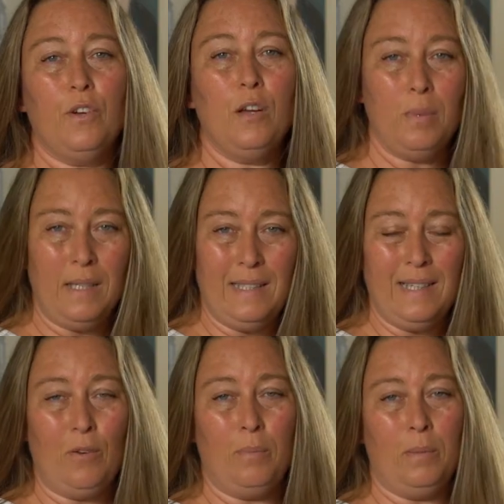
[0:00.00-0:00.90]
verbally
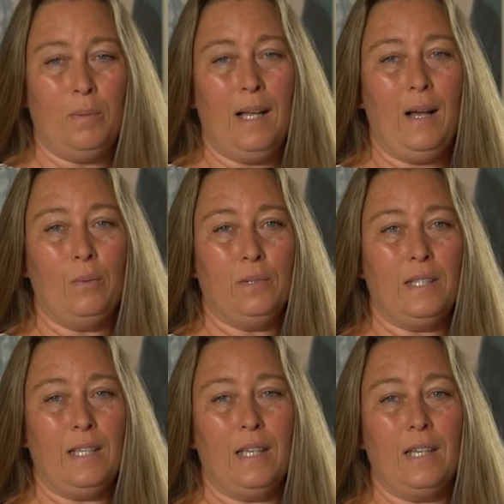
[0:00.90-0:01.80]
tell people how I was
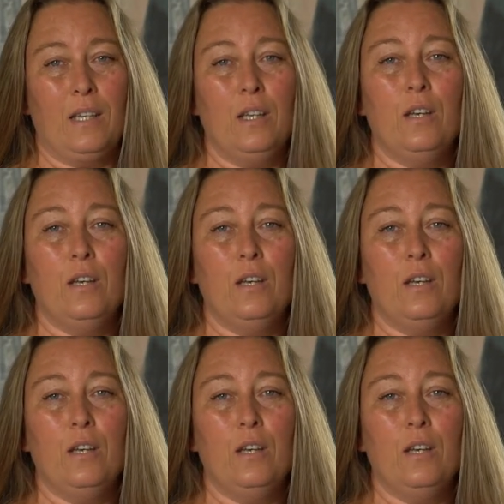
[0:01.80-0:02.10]
thinking.